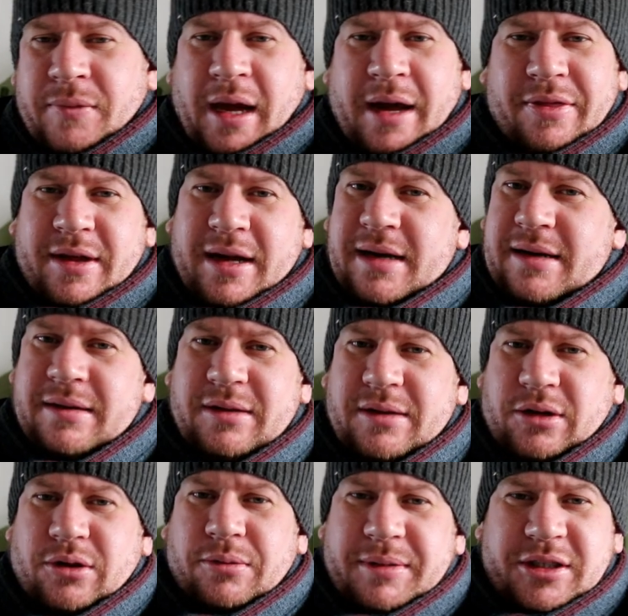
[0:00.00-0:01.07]
and then
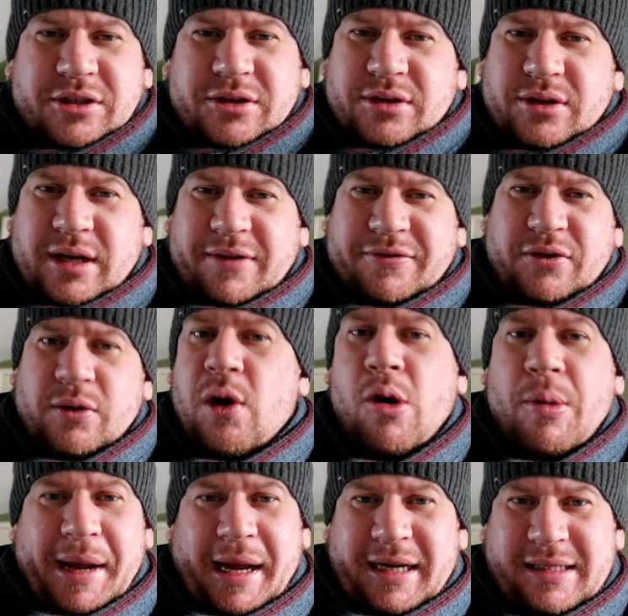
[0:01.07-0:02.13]
the company's just gonna have to owe
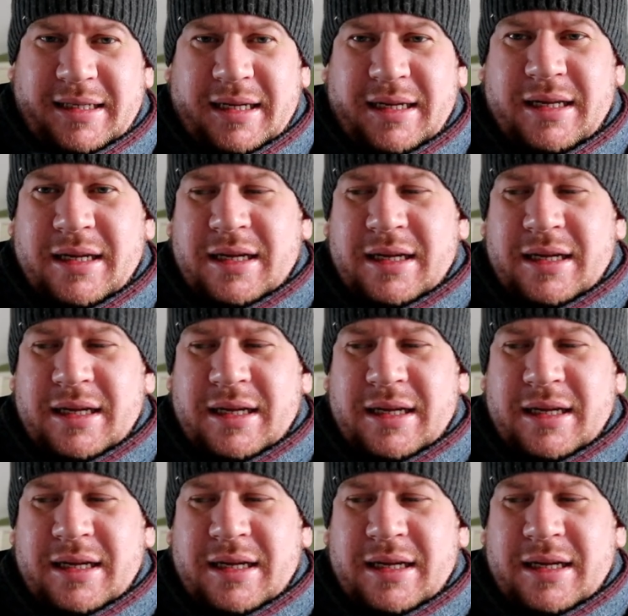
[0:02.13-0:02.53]
me it.